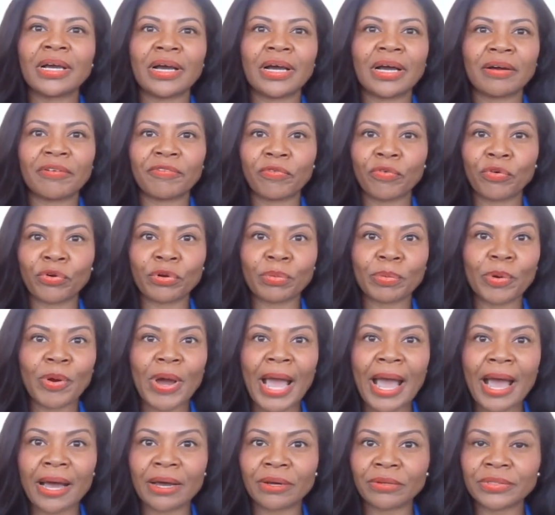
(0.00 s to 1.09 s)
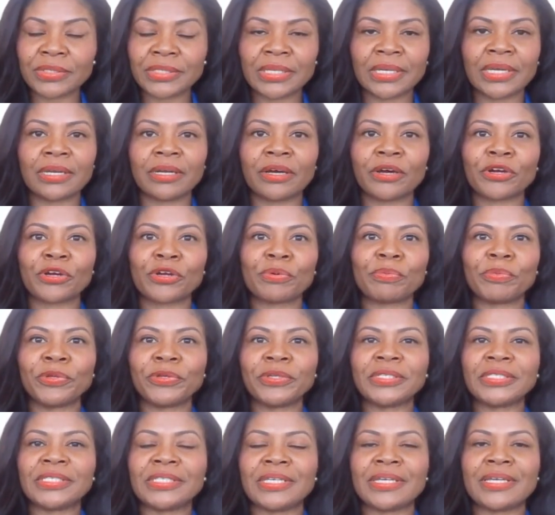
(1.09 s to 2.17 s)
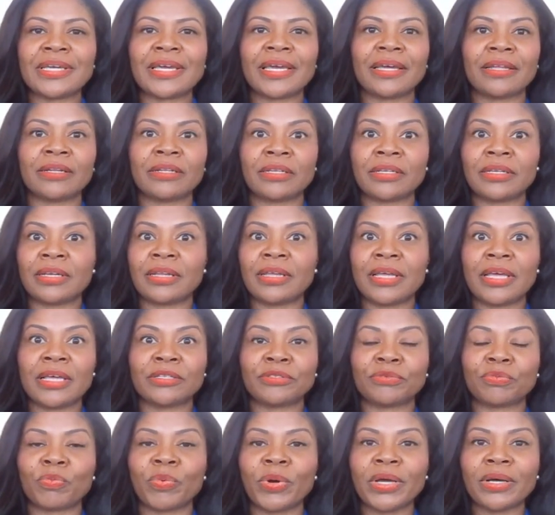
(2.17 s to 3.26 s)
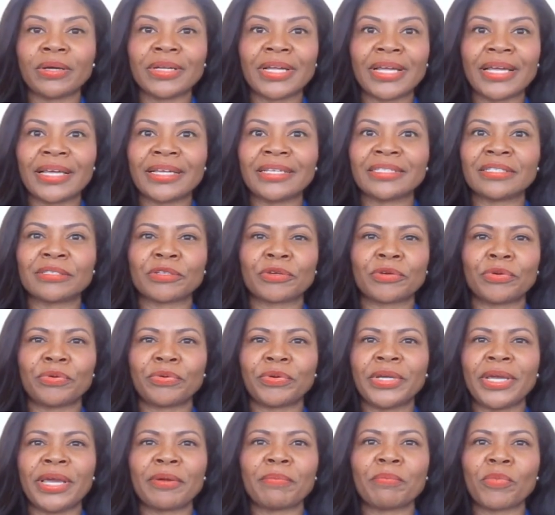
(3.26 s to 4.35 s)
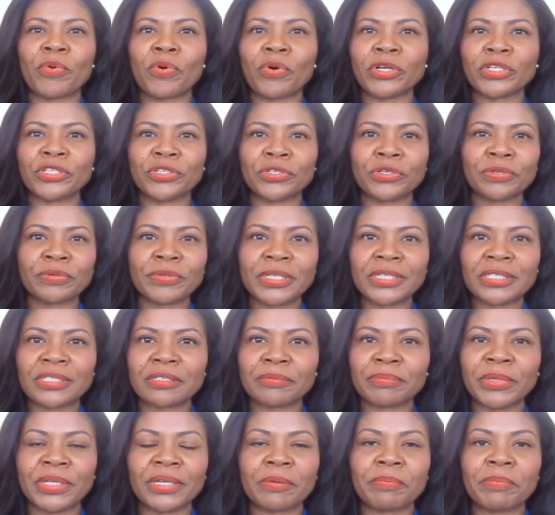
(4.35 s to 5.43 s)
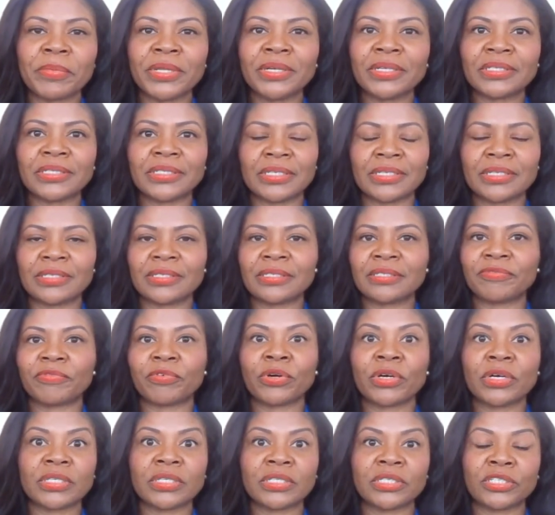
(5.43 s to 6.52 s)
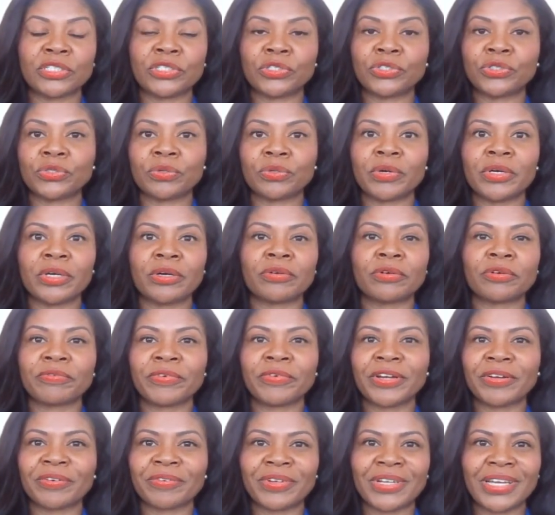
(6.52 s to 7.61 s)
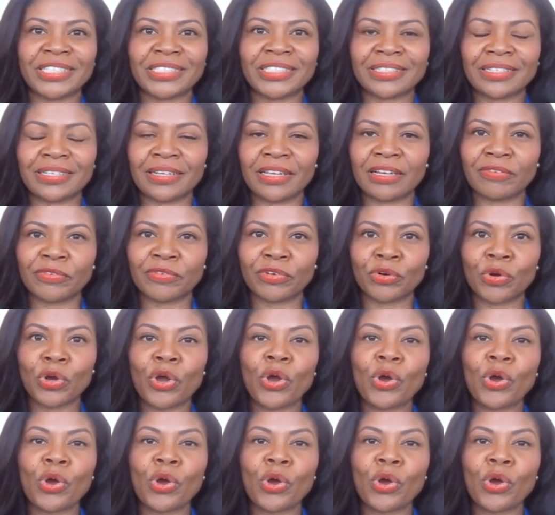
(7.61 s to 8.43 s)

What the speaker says: affordable housing in our community, and as well as create more tourism and amenities for us to enjoy on a recreation level.